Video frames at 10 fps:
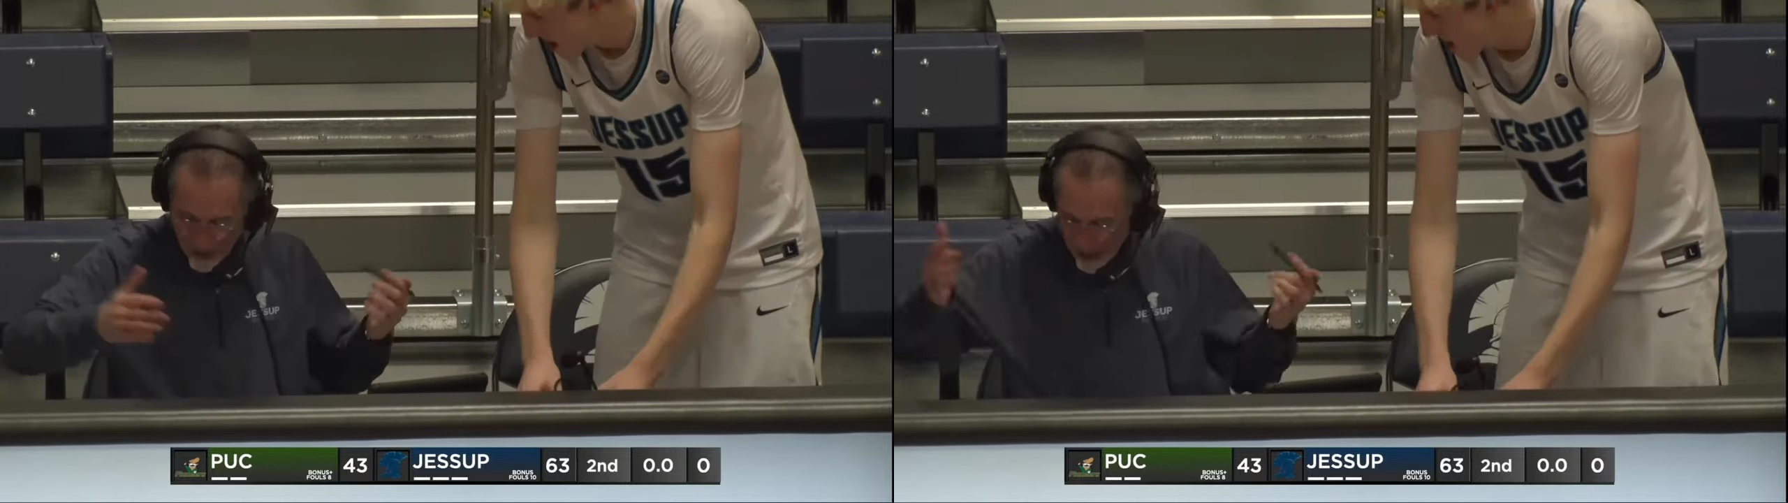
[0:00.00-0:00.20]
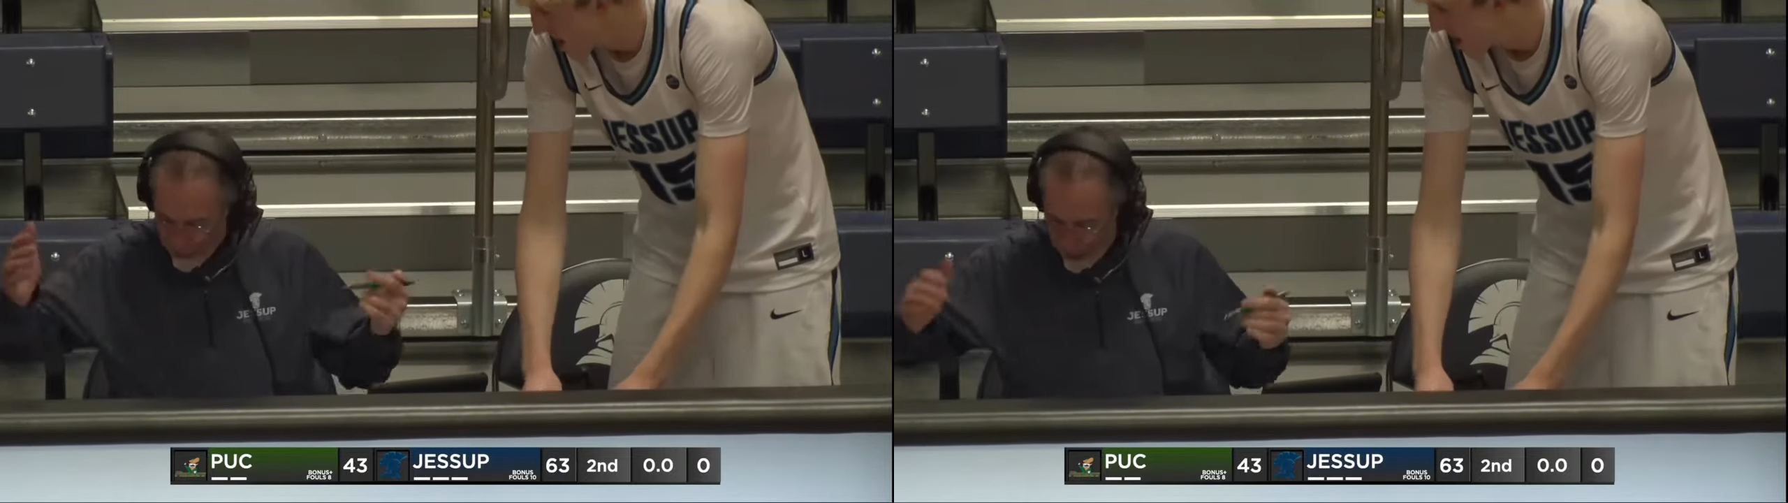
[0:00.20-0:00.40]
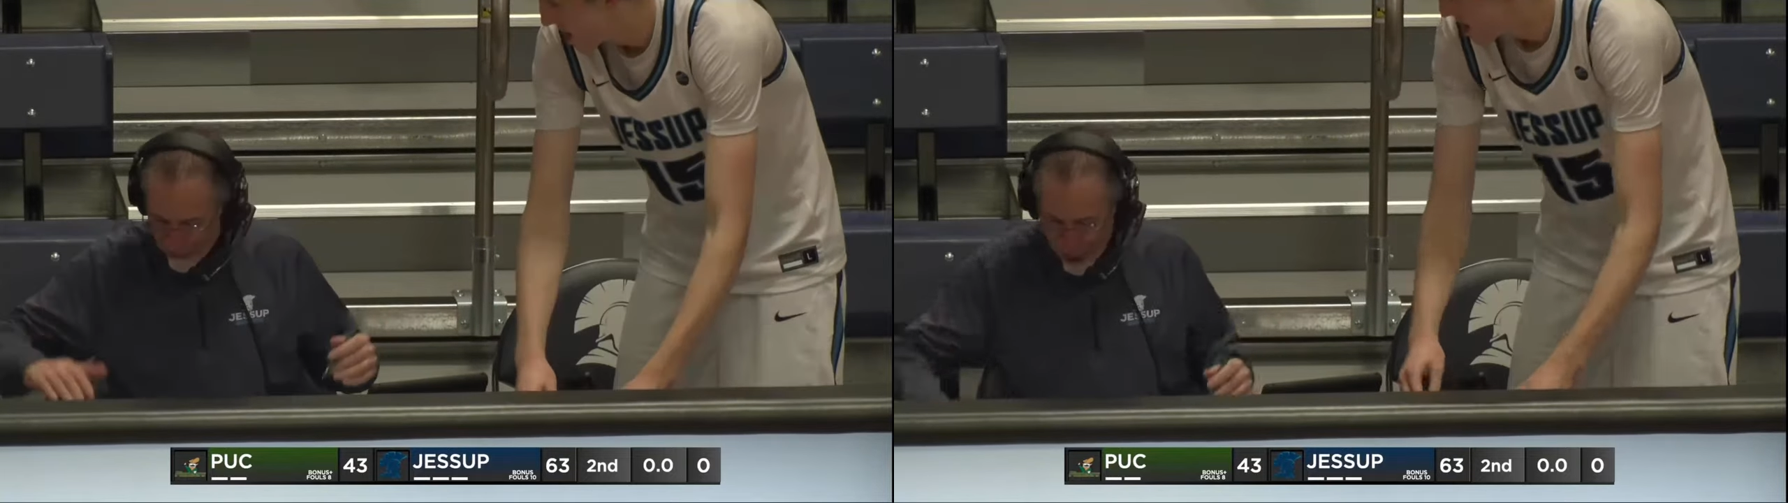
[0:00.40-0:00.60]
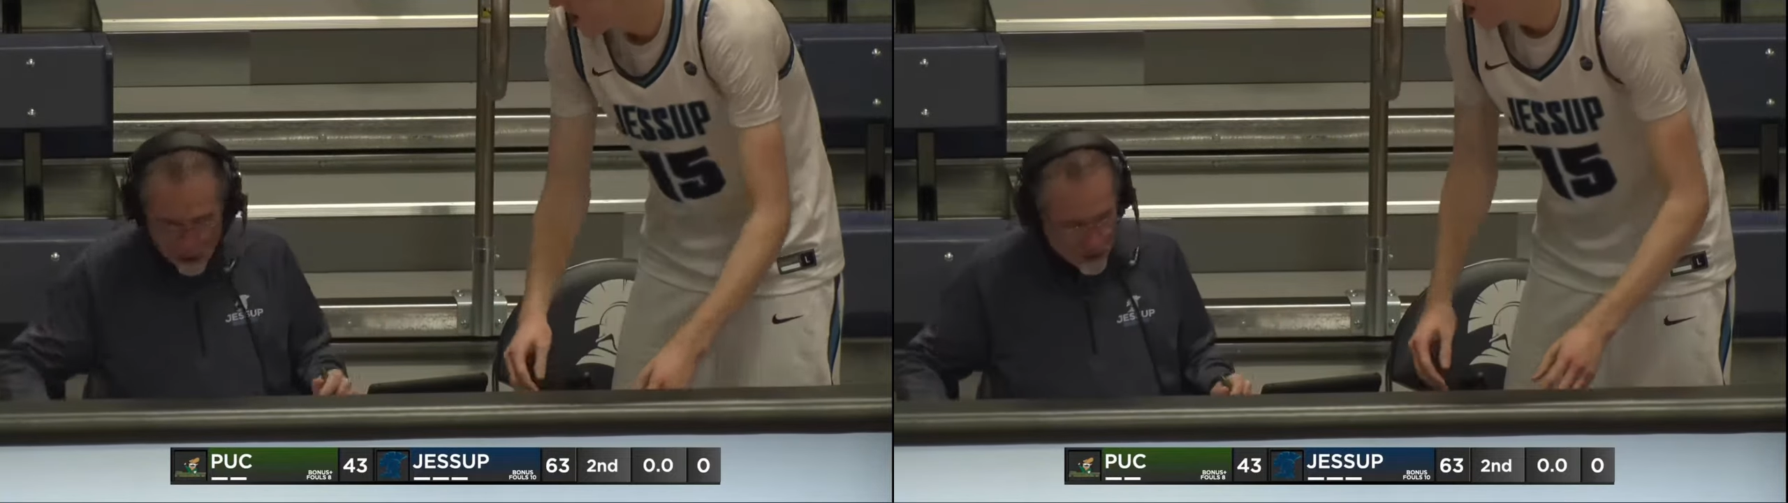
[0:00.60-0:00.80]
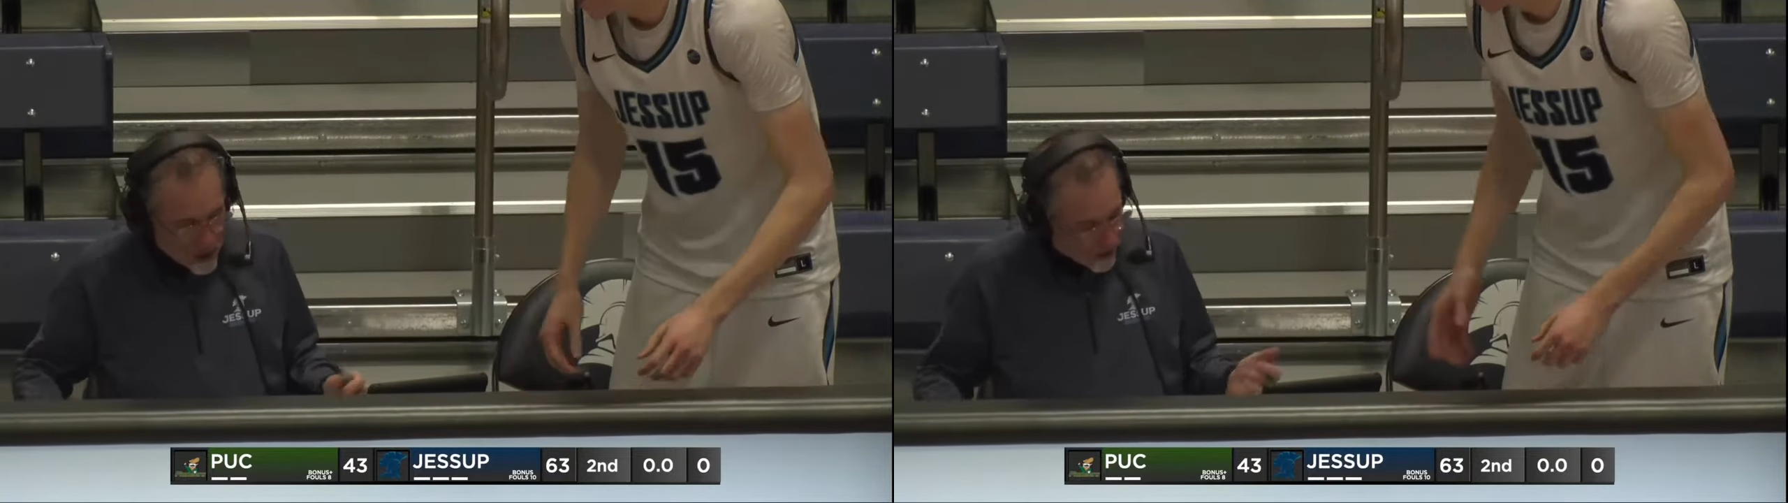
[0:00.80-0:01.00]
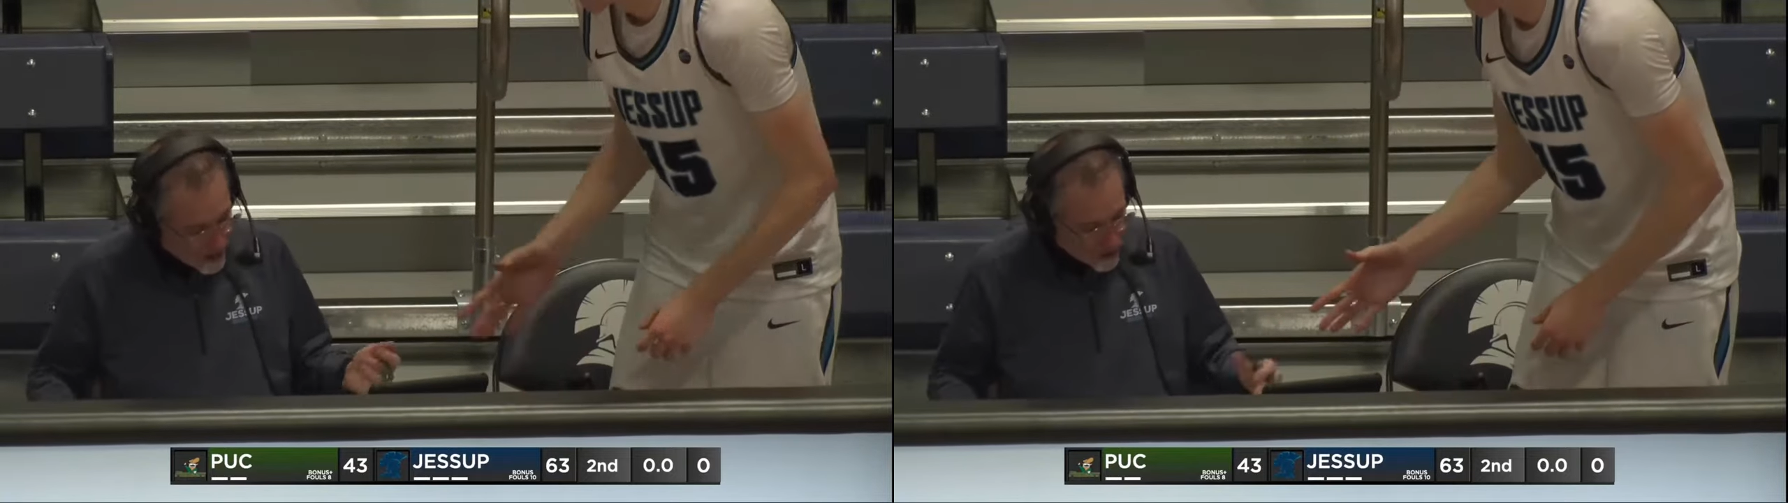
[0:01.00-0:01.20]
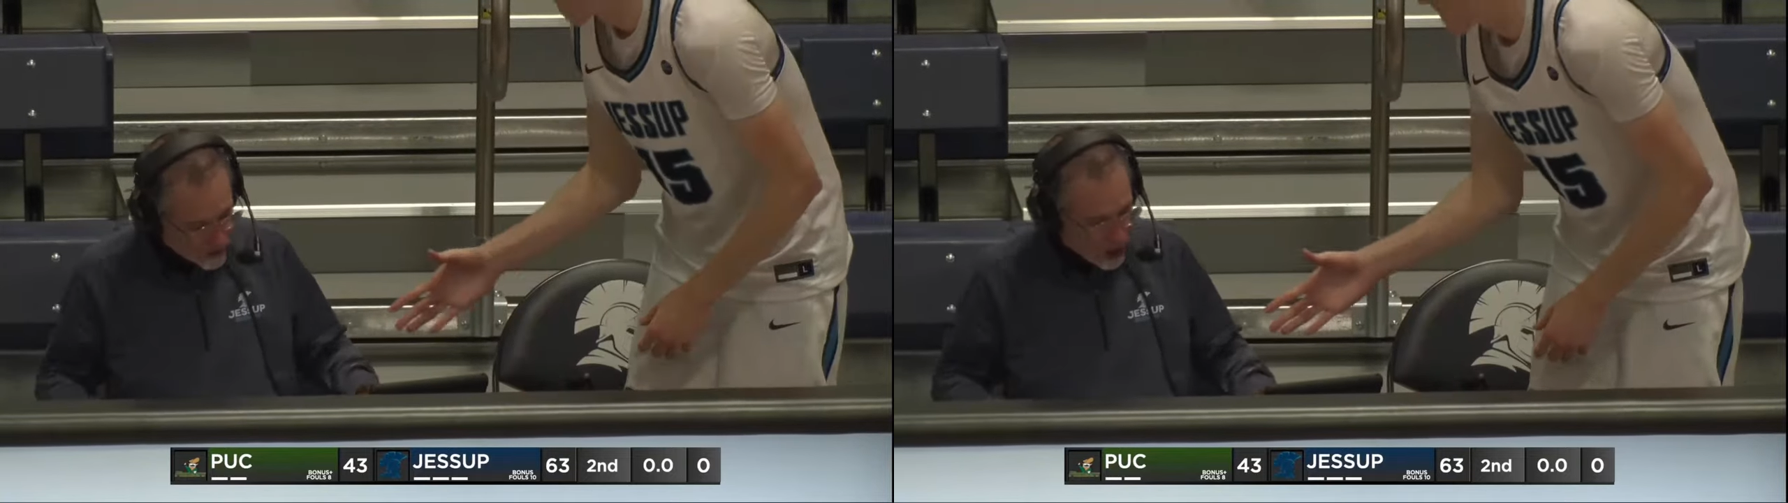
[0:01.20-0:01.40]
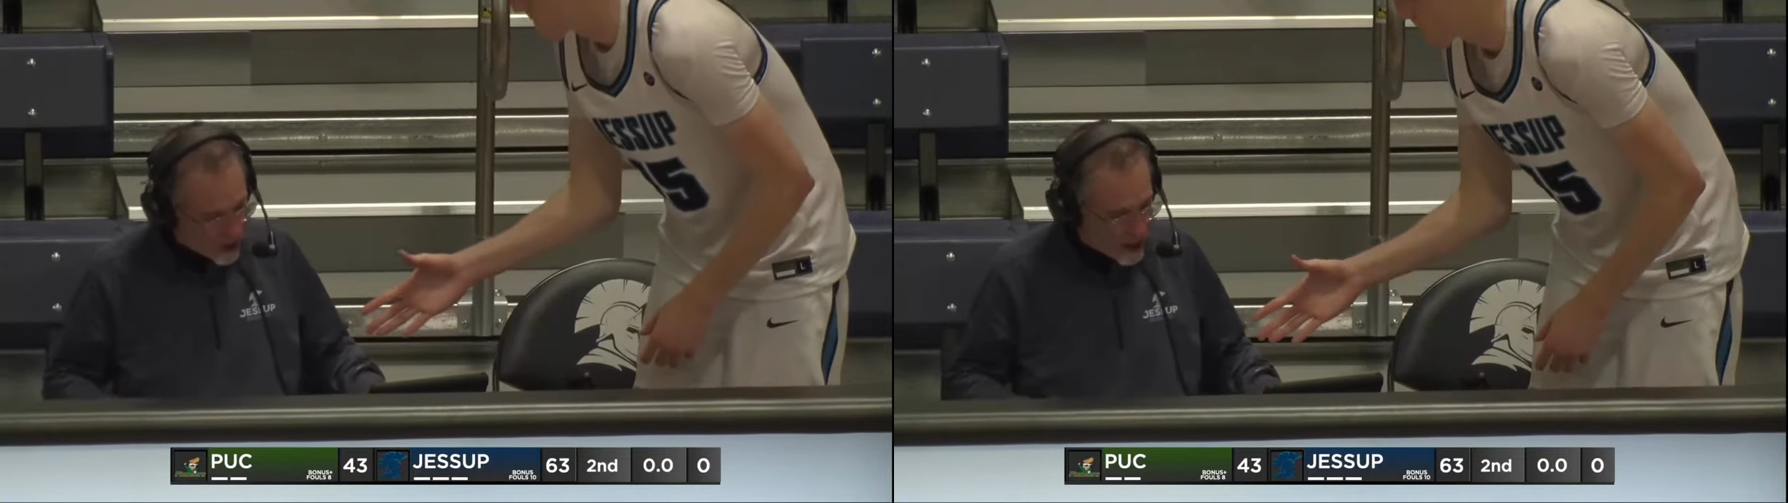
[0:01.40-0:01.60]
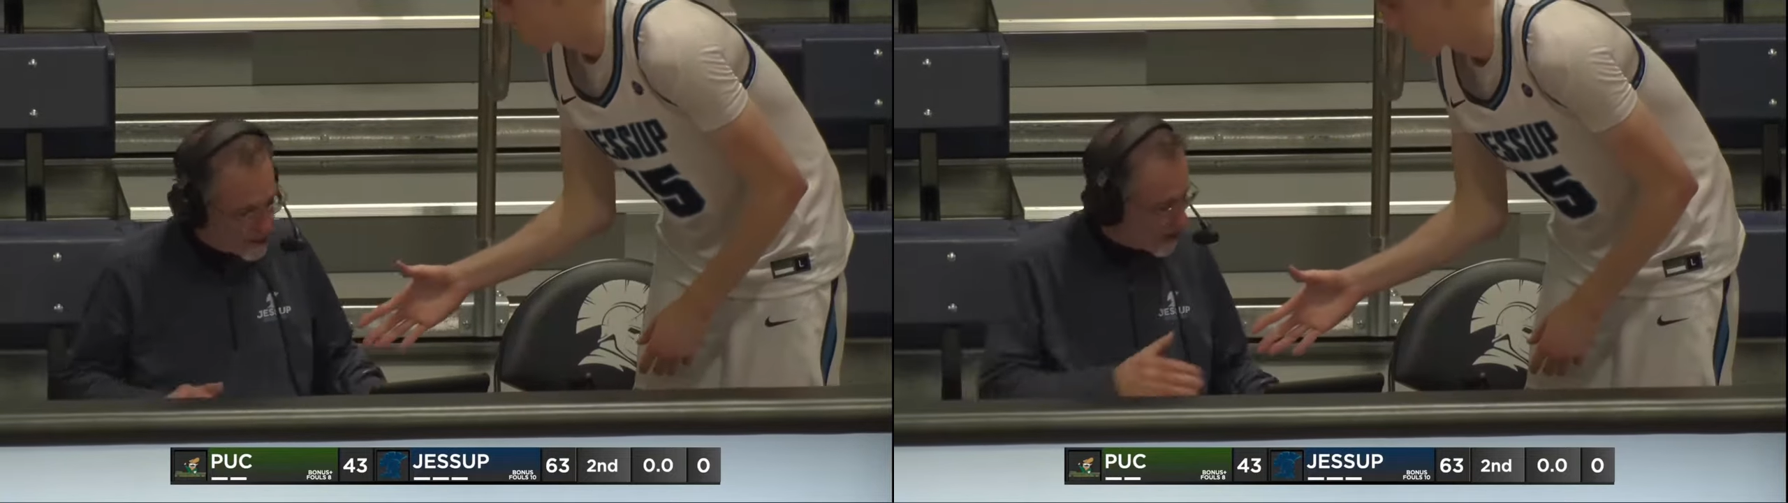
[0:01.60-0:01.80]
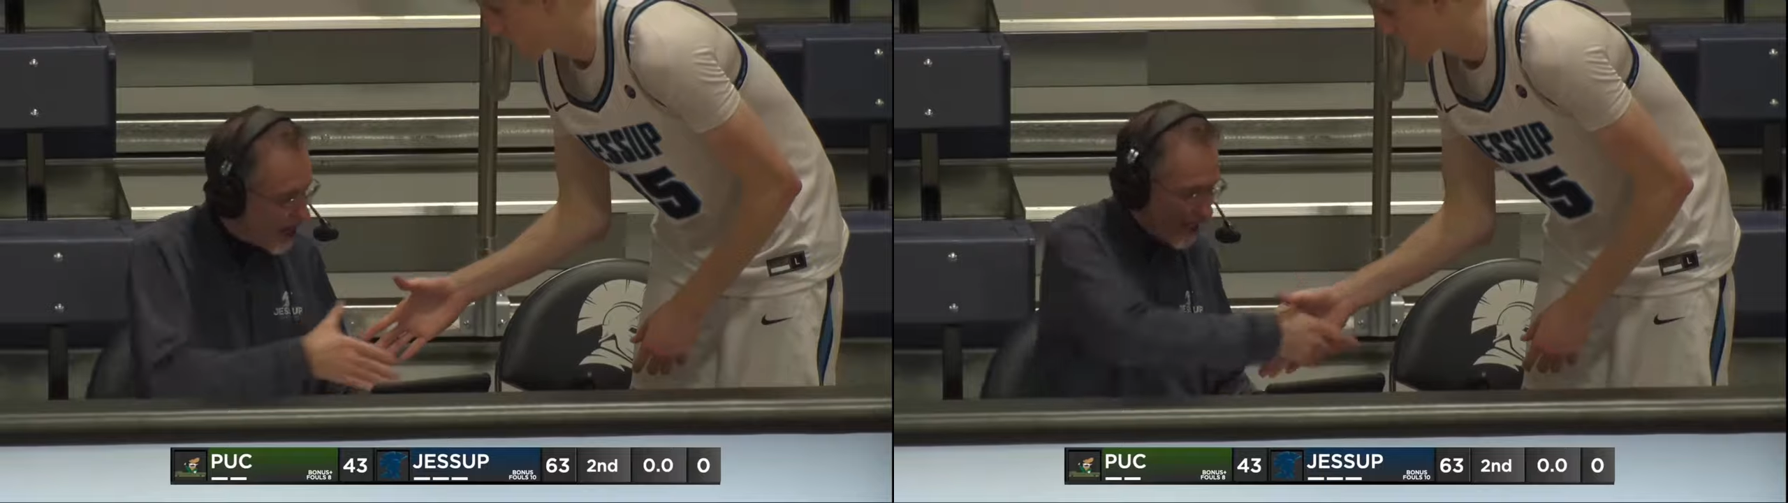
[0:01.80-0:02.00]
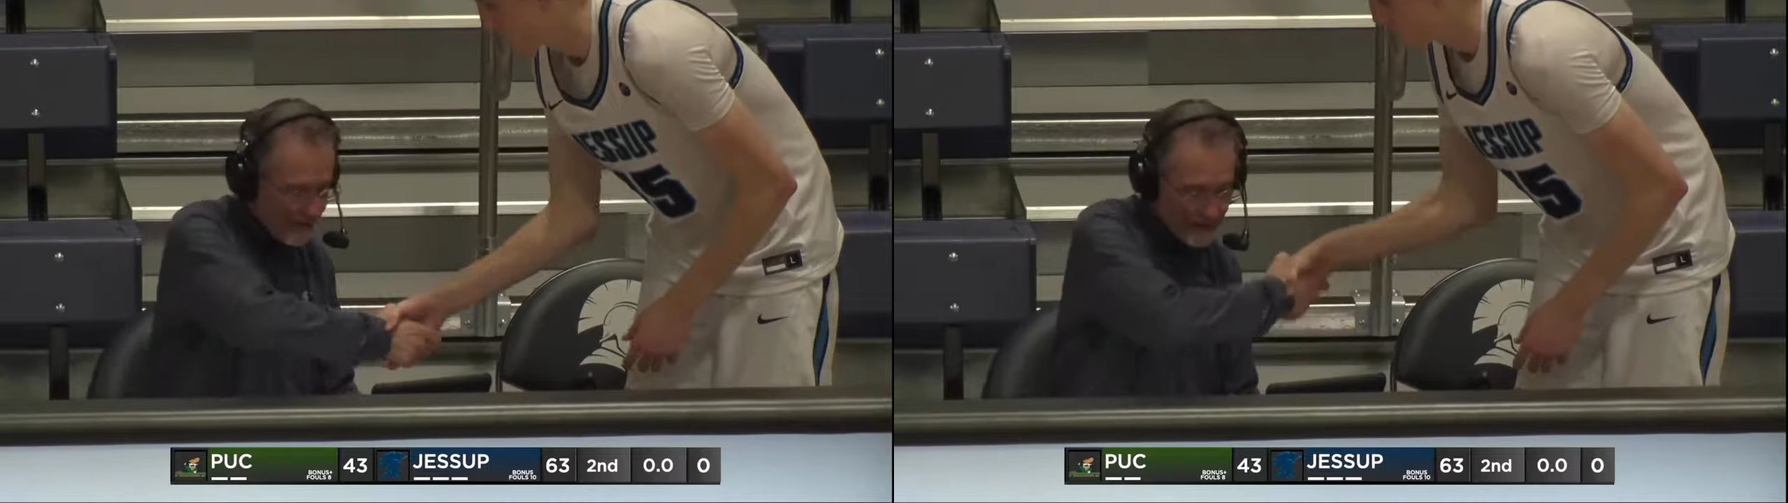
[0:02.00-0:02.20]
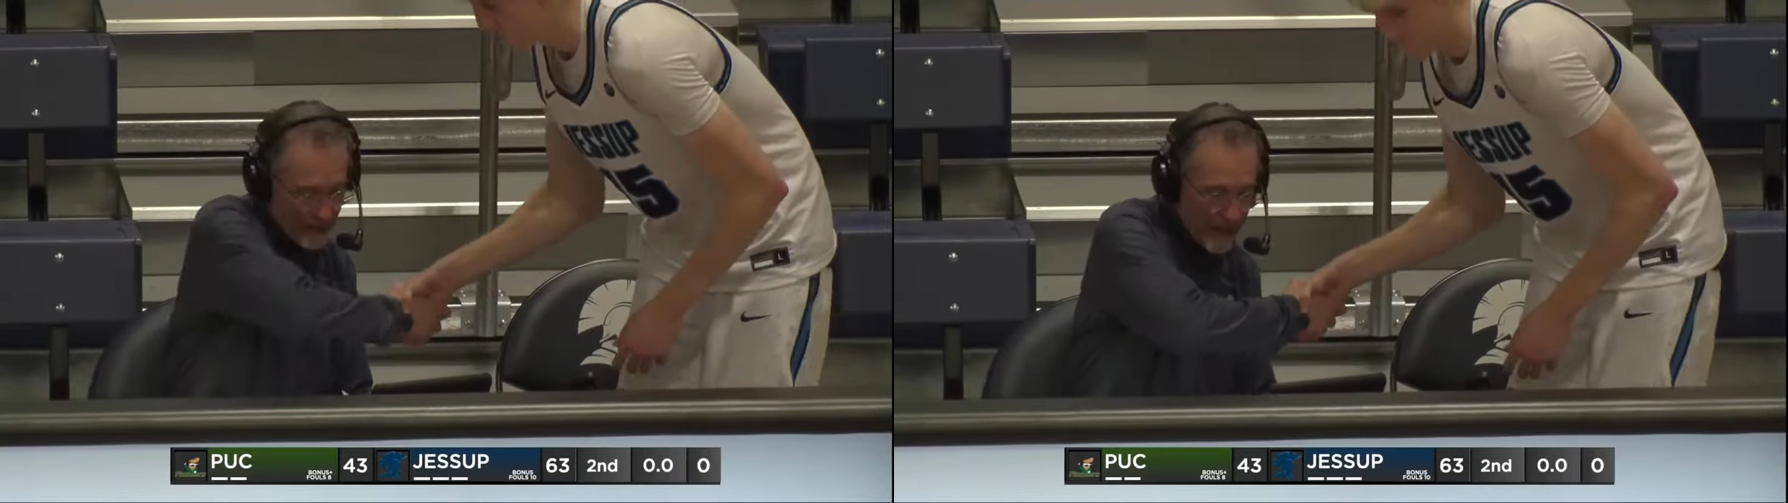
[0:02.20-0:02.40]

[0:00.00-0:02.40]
I'm Dave Rosenthal, and that's your ball game tonight.